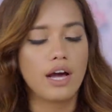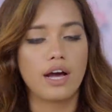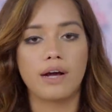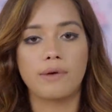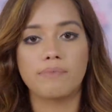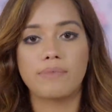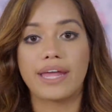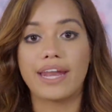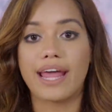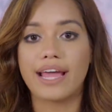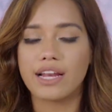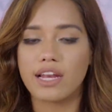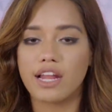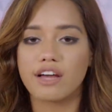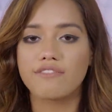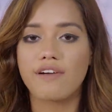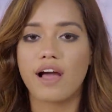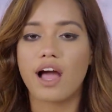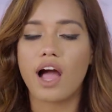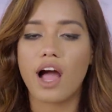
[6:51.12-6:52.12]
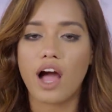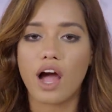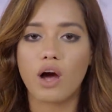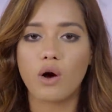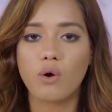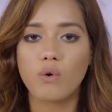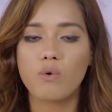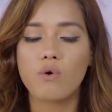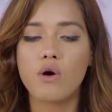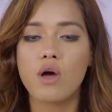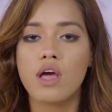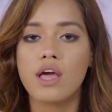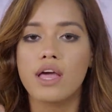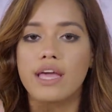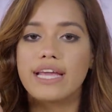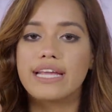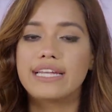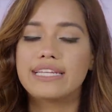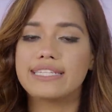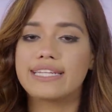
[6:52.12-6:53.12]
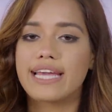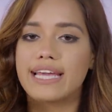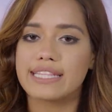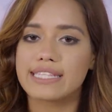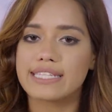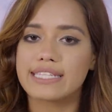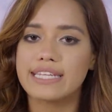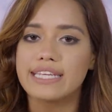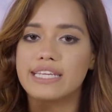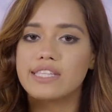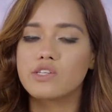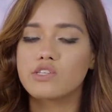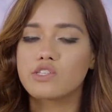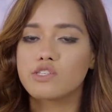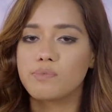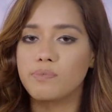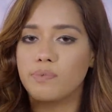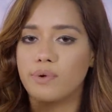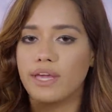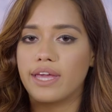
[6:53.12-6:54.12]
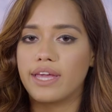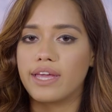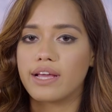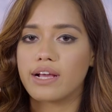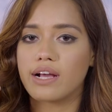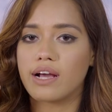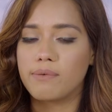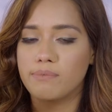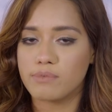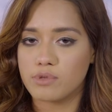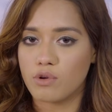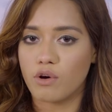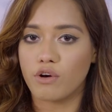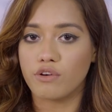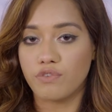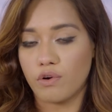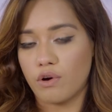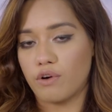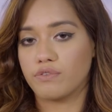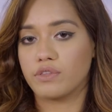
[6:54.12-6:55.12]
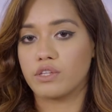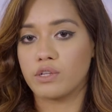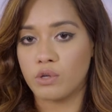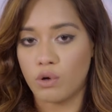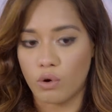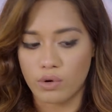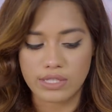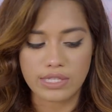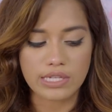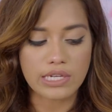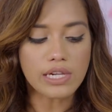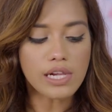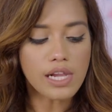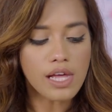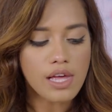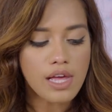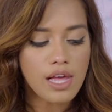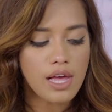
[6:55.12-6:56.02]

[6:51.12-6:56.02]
and I love how intensely the spray comes off of the nozzle.